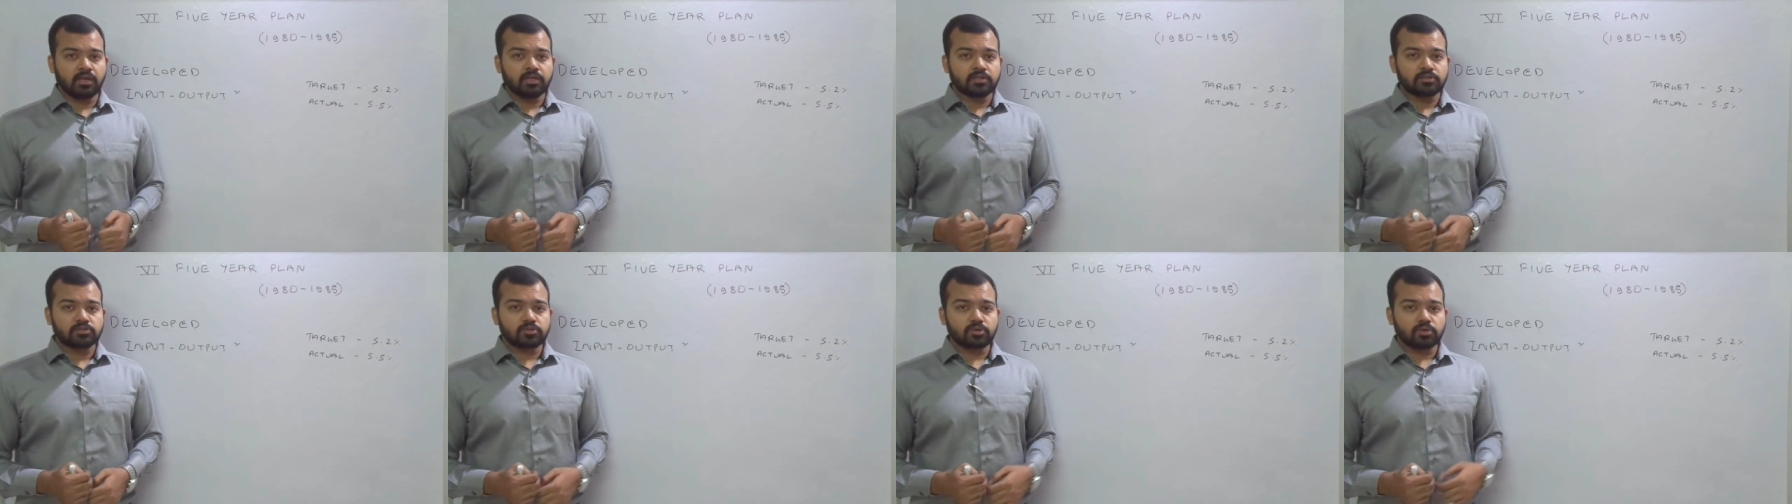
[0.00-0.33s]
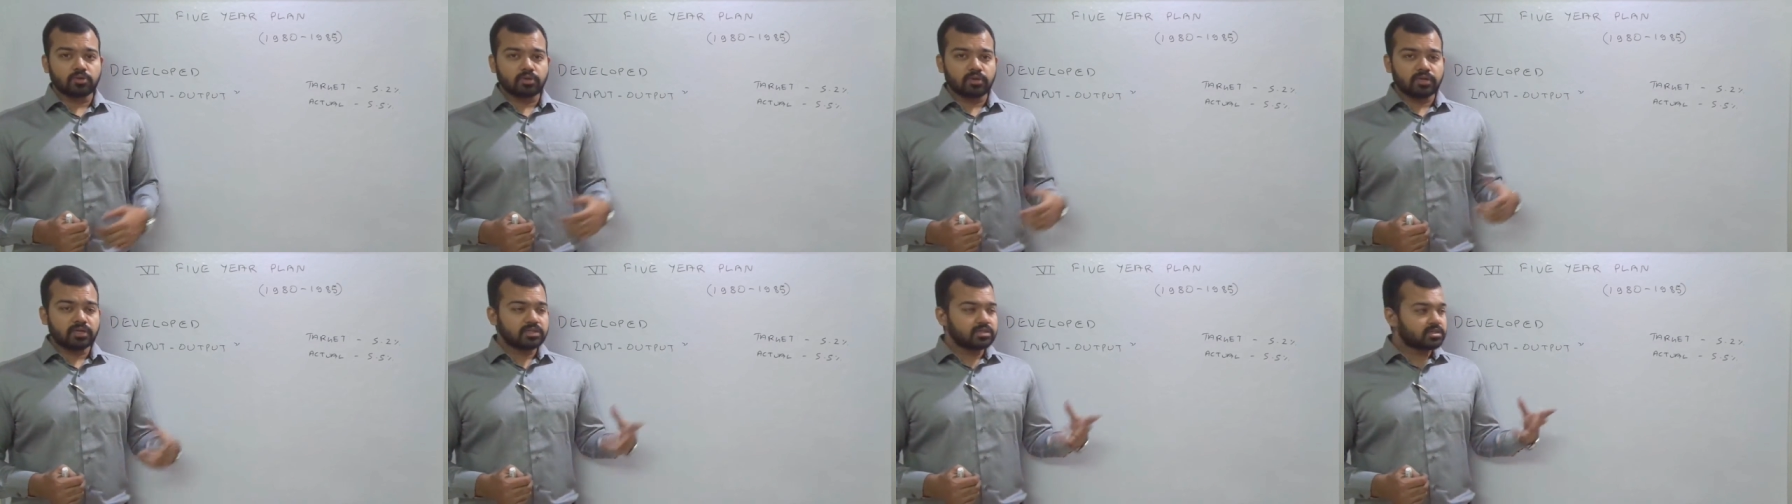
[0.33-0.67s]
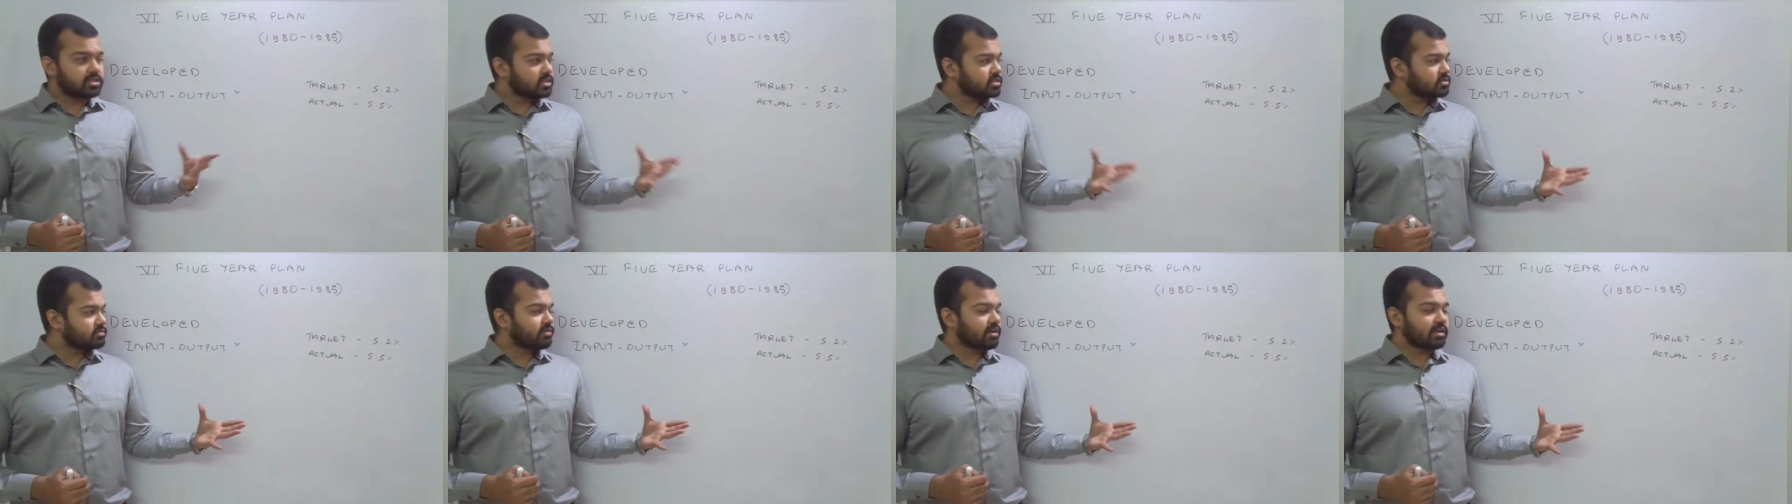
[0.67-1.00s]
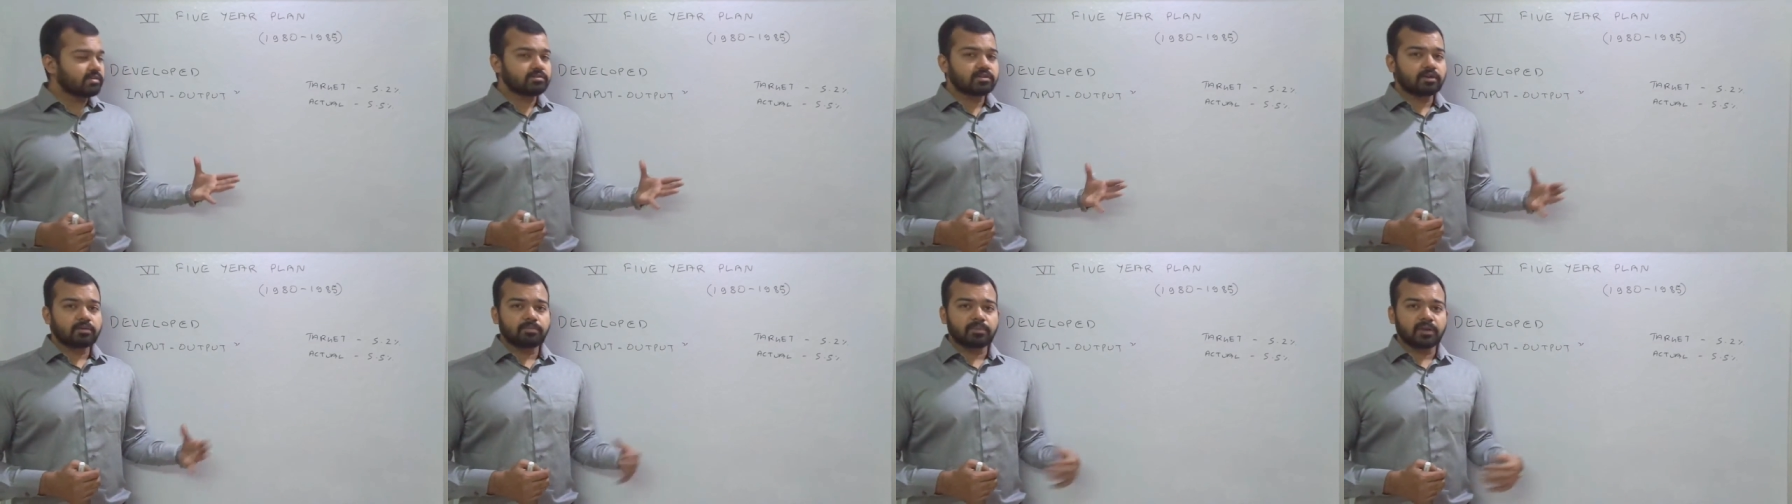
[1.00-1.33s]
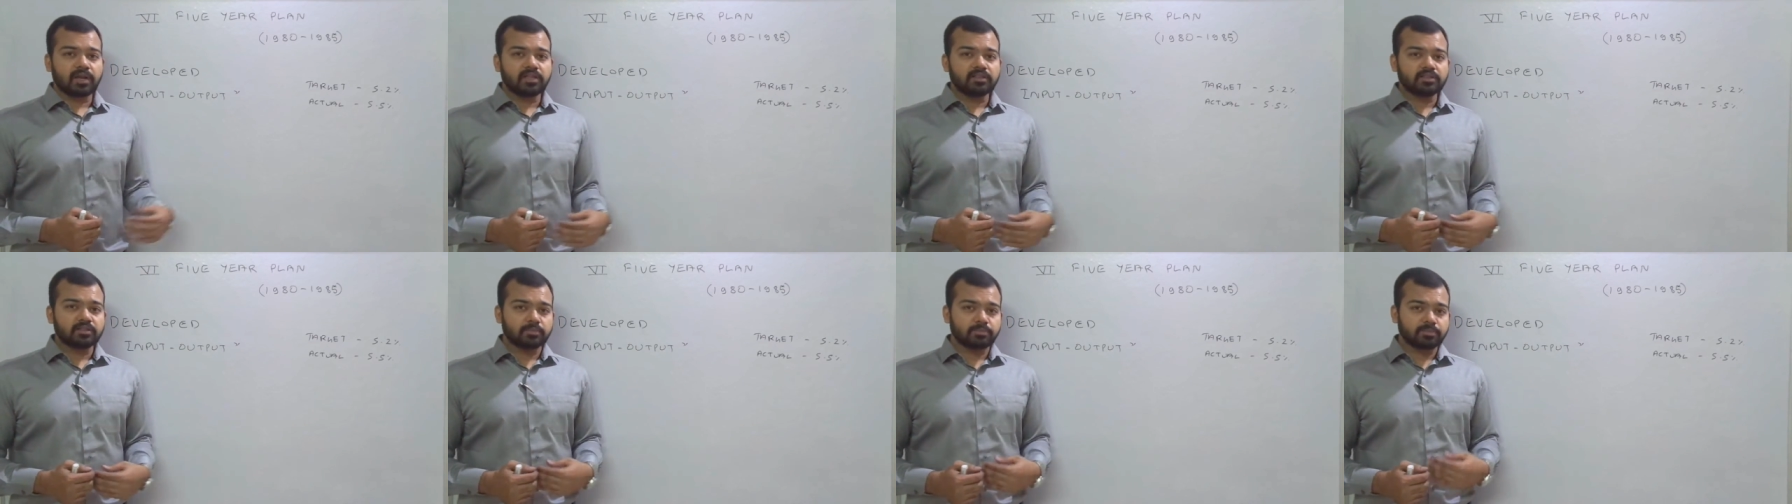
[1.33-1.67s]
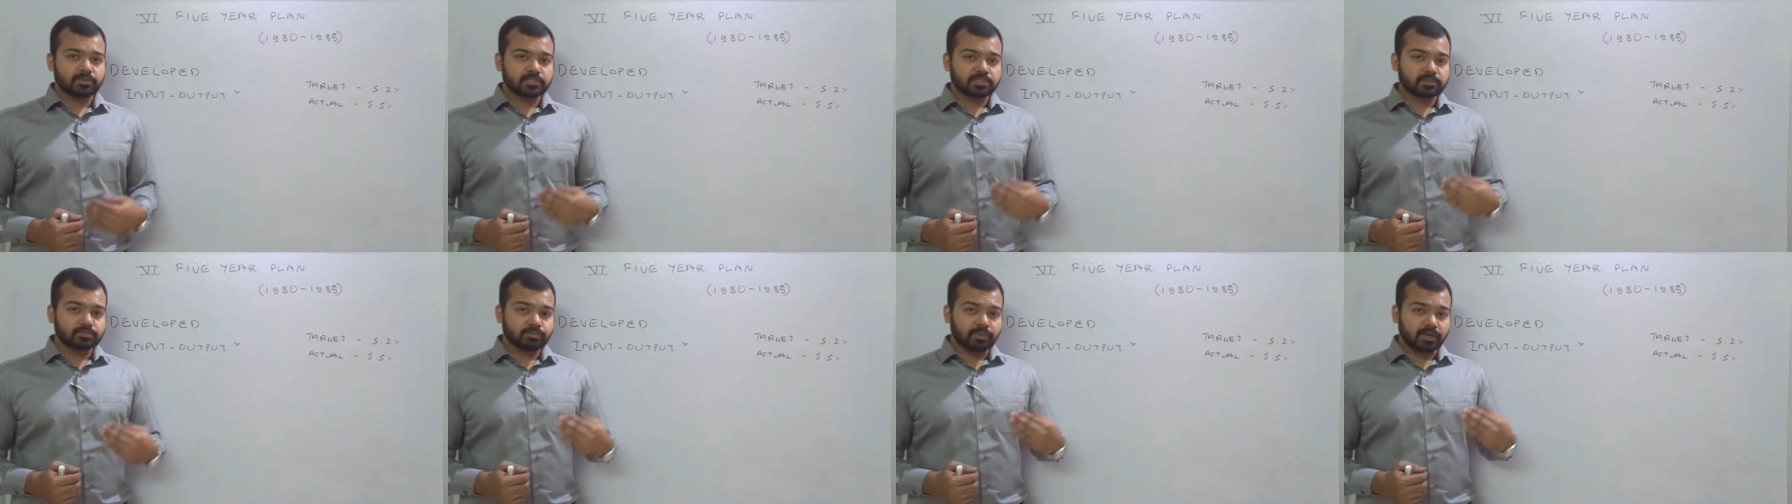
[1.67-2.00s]
So in this 5-year plan, the
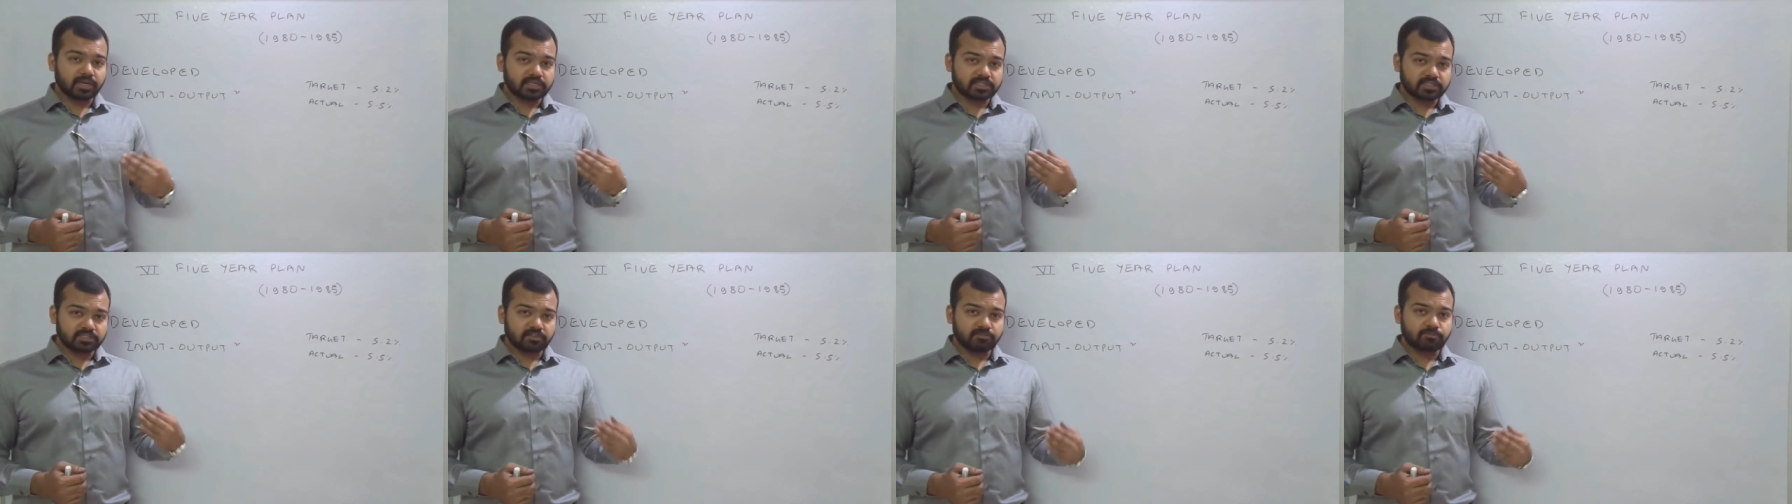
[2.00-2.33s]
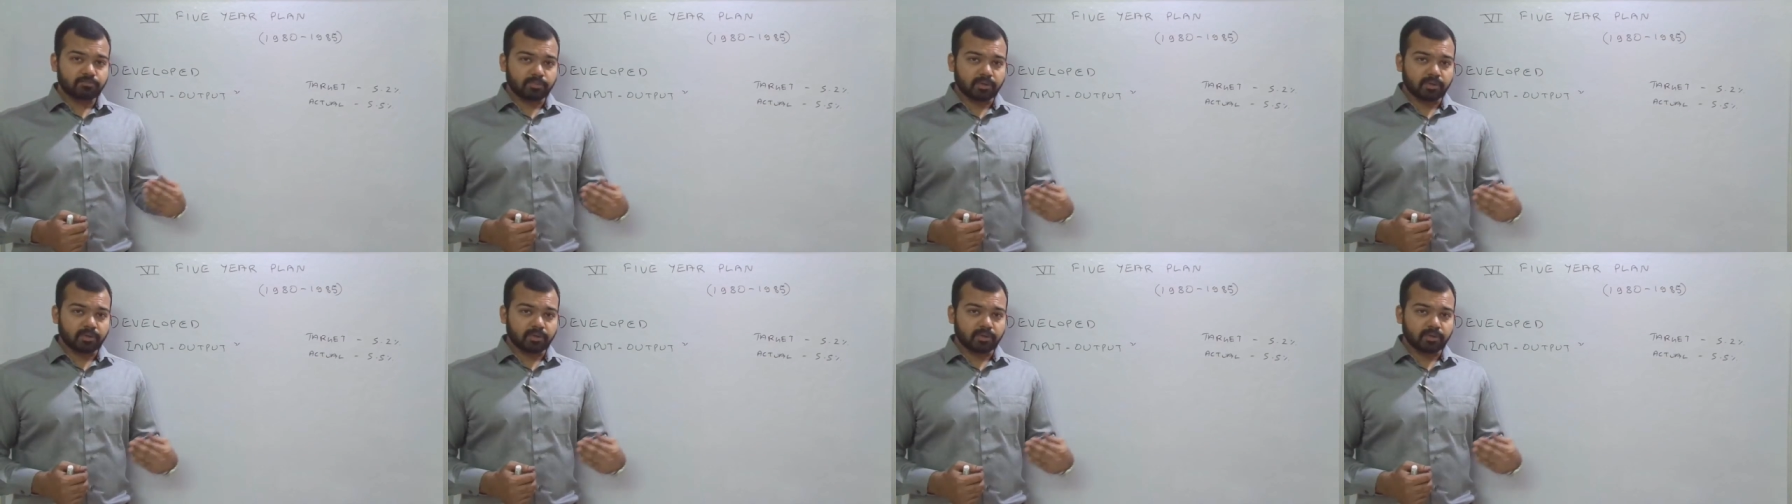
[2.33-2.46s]
perspective